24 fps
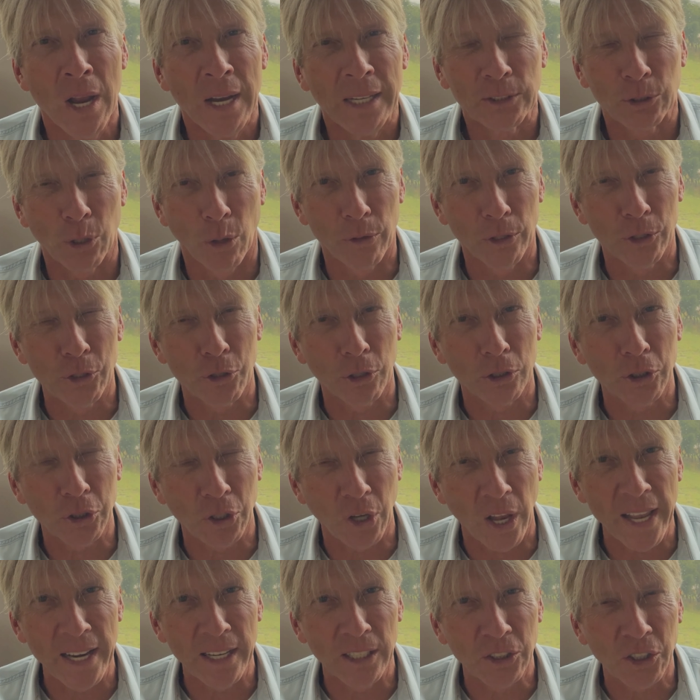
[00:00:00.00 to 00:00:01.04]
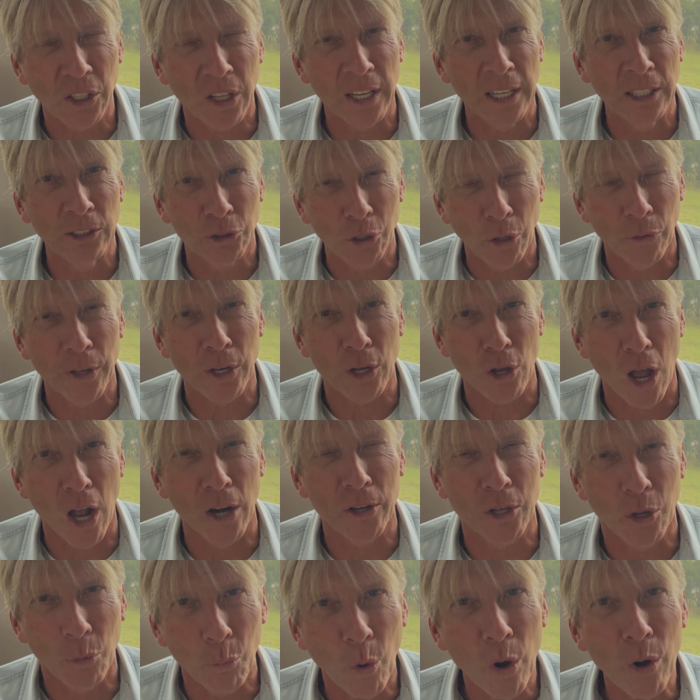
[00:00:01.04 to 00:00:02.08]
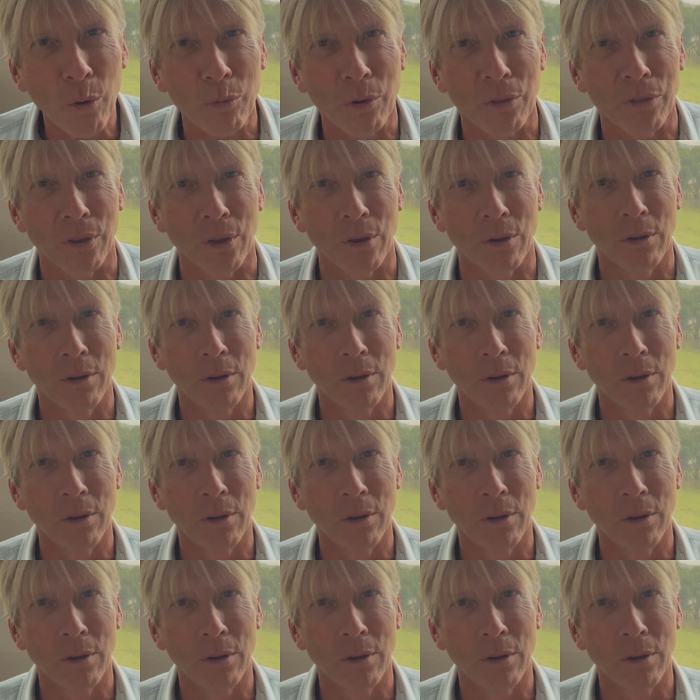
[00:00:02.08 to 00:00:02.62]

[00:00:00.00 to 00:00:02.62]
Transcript: so that your slate is clean so that God can work with you?